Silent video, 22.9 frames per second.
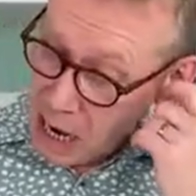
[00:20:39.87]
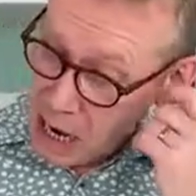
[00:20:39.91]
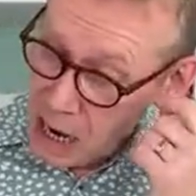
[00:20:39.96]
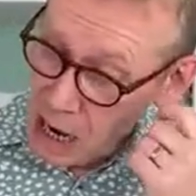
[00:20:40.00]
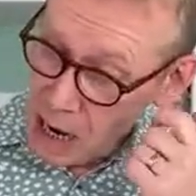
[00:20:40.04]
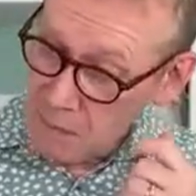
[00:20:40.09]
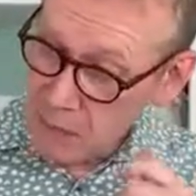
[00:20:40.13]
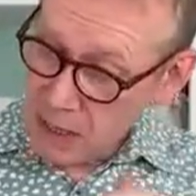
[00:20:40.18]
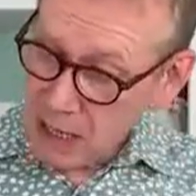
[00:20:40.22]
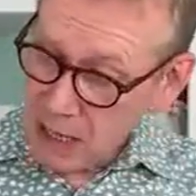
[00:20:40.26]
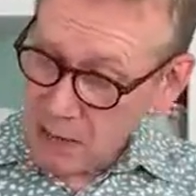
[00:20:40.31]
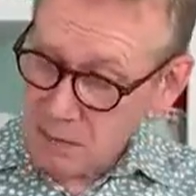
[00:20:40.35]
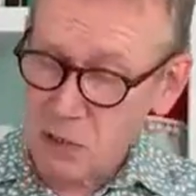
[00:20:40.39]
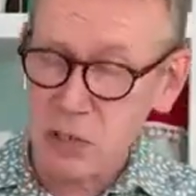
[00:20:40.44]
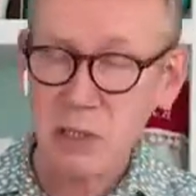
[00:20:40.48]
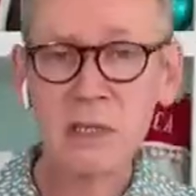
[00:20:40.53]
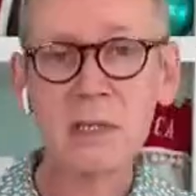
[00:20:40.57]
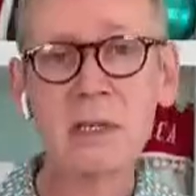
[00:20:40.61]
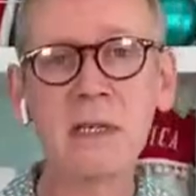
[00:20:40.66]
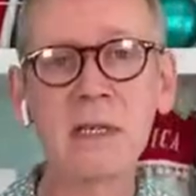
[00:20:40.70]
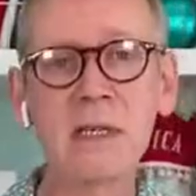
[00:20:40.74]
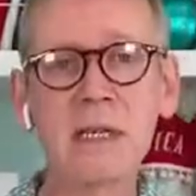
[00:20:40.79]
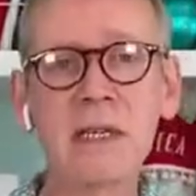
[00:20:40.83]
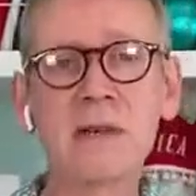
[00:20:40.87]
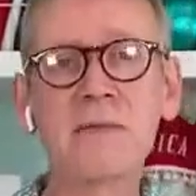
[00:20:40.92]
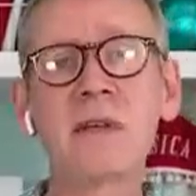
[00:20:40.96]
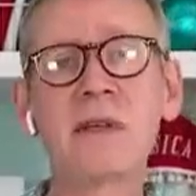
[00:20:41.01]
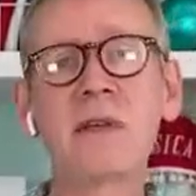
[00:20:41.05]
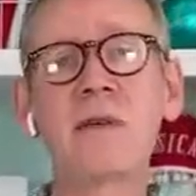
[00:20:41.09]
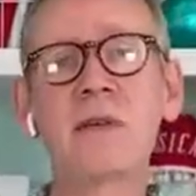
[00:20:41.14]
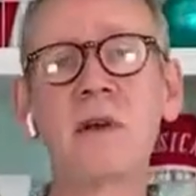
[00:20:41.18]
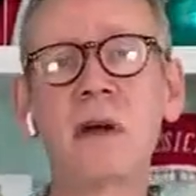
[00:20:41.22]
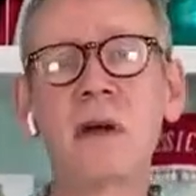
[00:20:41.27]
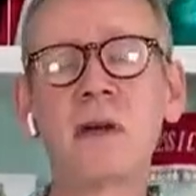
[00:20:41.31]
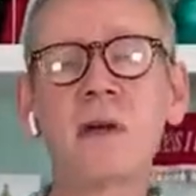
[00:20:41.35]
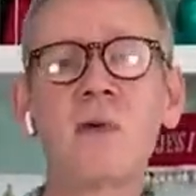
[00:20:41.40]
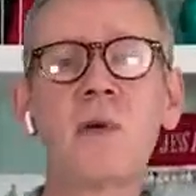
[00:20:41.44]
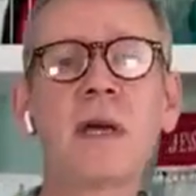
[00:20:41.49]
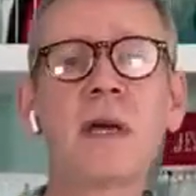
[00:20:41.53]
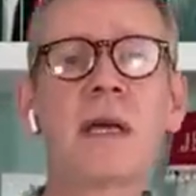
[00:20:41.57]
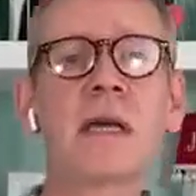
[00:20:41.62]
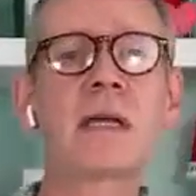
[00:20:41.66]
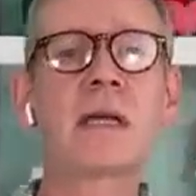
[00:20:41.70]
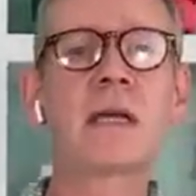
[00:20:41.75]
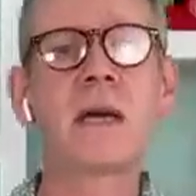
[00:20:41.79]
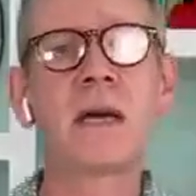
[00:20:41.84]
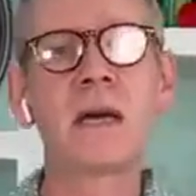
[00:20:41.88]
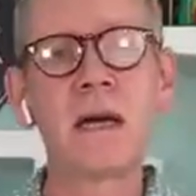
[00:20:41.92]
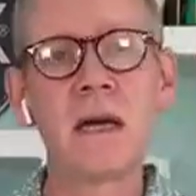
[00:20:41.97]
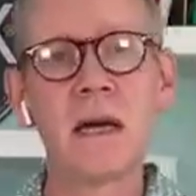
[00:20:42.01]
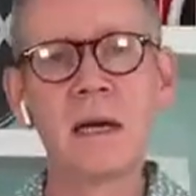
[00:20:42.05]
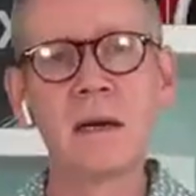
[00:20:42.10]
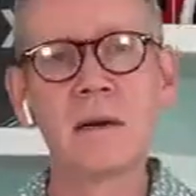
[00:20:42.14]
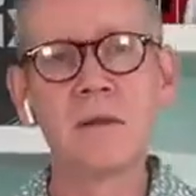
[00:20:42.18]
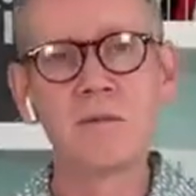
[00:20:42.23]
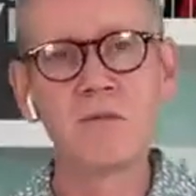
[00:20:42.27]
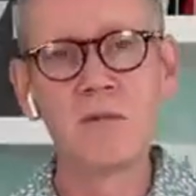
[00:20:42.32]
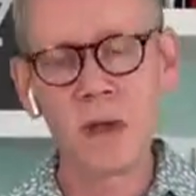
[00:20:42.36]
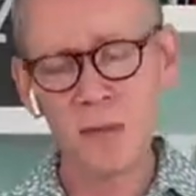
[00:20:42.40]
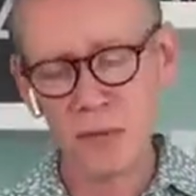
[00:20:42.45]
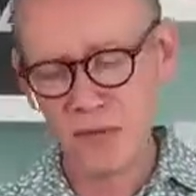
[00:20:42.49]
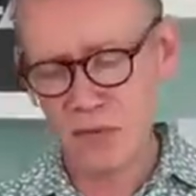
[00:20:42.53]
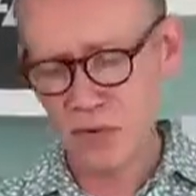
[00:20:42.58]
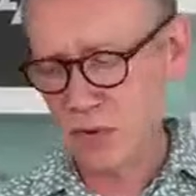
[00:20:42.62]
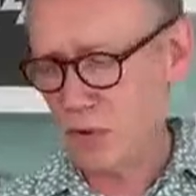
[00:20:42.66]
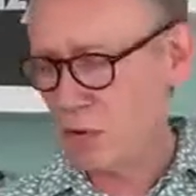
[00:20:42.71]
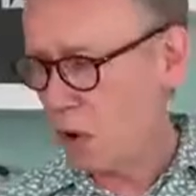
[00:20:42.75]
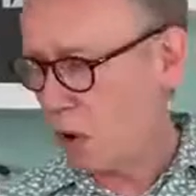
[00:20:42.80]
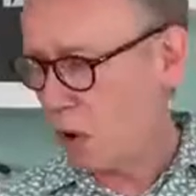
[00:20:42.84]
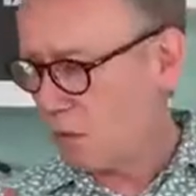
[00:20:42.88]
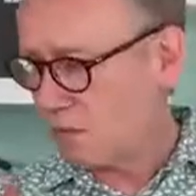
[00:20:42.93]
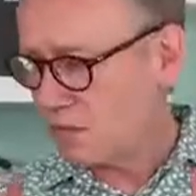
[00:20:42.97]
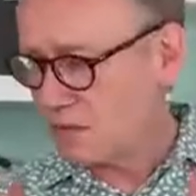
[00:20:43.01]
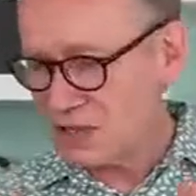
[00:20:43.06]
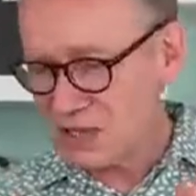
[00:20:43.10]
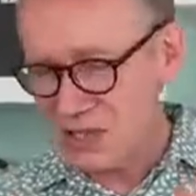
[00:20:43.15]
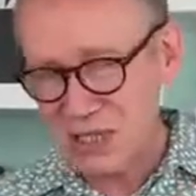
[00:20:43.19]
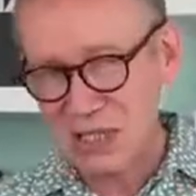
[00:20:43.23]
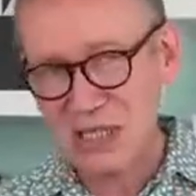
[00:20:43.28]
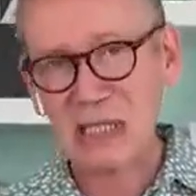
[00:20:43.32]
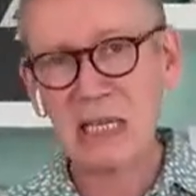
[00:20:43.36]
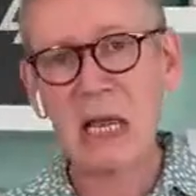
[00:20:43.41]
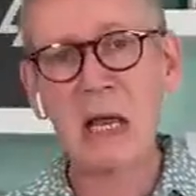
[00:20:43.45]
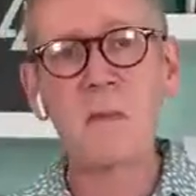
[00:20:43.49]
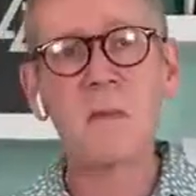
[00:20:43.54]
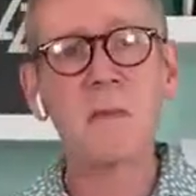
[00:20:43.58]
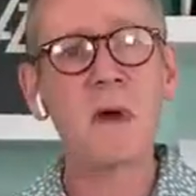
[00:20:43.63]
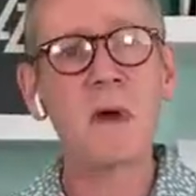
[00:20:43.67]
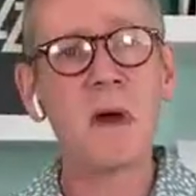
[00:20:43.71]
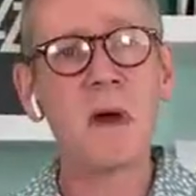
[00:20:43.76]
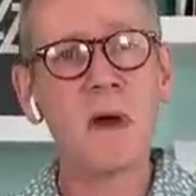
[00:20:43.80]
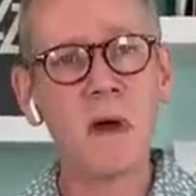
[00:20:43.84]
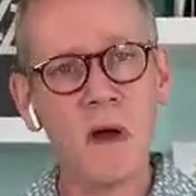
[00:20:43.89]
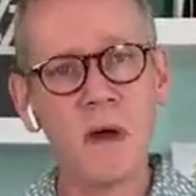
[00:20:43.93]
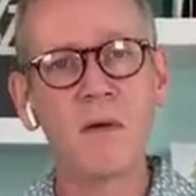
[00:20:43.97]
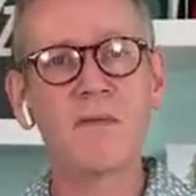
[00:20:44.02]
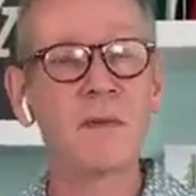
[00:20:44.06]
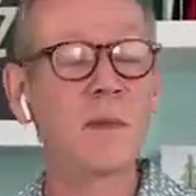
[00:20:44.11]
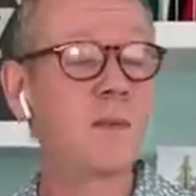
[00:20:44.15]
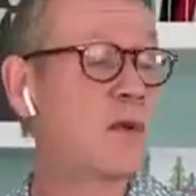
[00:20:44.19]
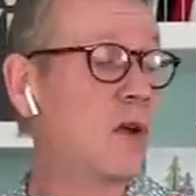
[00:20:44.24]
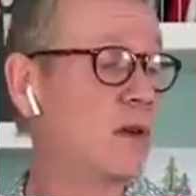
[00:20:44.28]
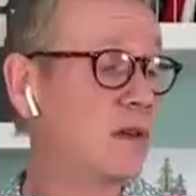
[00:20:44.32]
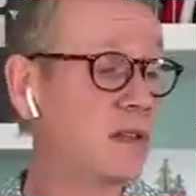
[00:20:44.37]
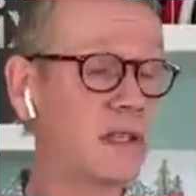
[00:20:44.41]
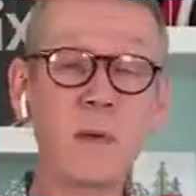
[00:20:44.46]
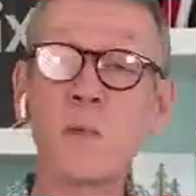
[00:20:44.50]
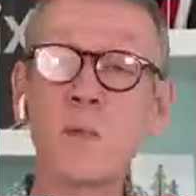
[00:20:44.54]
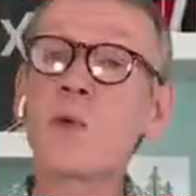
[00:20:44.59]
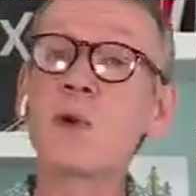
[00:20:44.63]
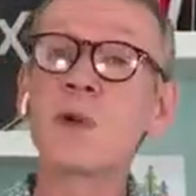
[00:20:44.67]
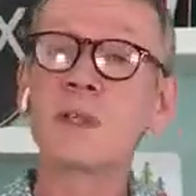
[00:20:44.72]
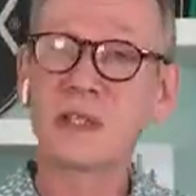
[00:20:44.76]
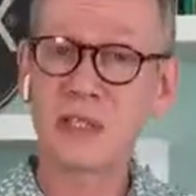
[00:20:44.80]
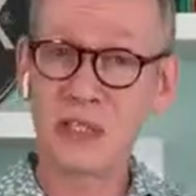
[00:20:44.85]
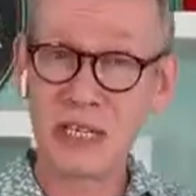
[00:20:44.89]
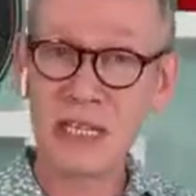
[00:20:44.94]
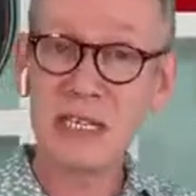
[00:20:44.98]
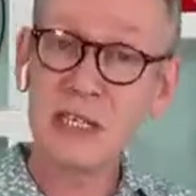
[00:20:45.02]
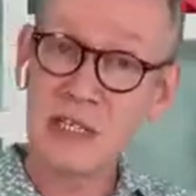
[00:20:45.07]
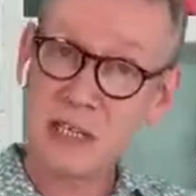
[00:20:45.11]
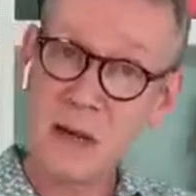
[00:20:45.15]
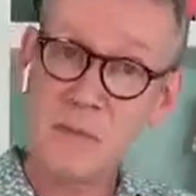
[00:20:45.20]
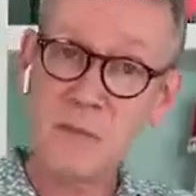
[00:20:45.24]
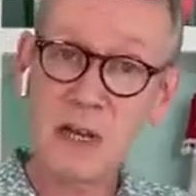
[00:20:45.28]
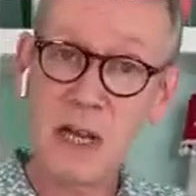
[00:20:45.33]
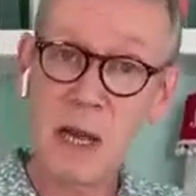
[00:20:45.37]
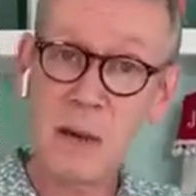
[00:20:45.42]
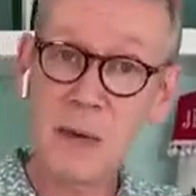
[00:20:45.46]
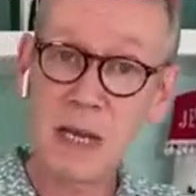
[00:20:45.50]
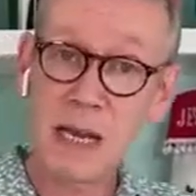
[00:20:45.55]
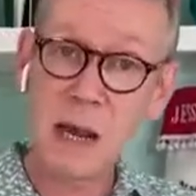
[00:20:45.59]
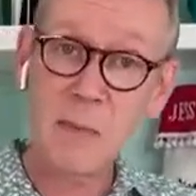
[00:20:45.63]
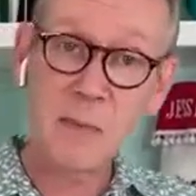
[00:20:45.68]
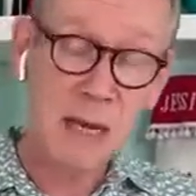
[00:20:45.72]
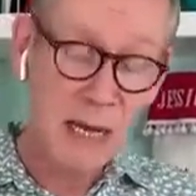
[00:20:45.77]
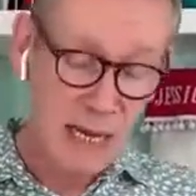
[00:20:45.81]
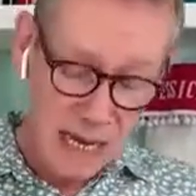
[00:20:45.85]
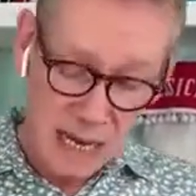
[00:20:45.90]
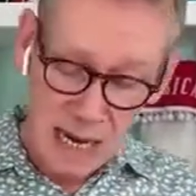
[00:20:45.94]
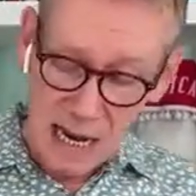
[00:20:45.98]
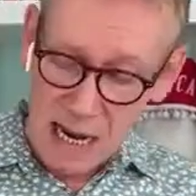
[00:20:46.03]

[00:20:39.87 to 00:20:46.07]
Uh, but I'm just going to give you a quick uh, run-through of some of the products, and we'll see some coming up